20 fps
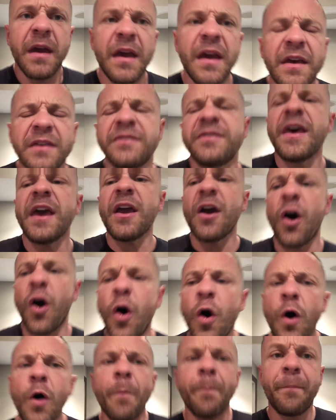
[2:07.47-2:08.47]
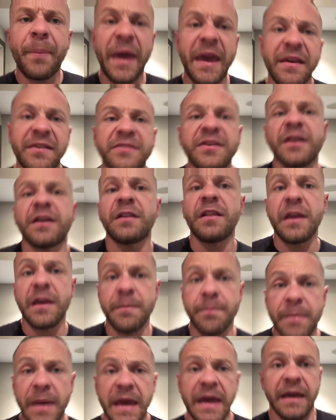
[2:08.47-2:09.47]
is they all basically
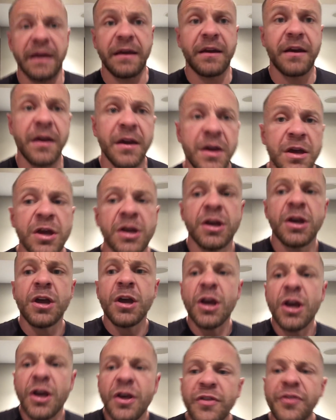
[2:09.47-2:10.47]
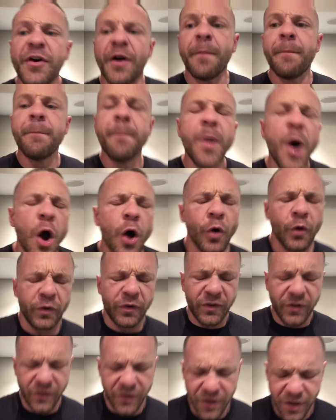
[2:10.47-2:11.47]
make the
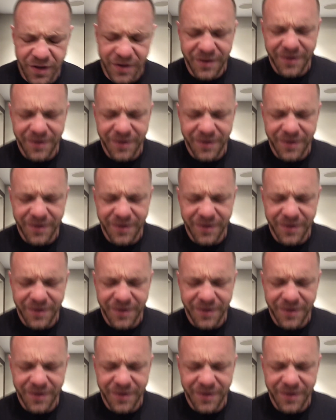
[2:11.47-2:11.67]
most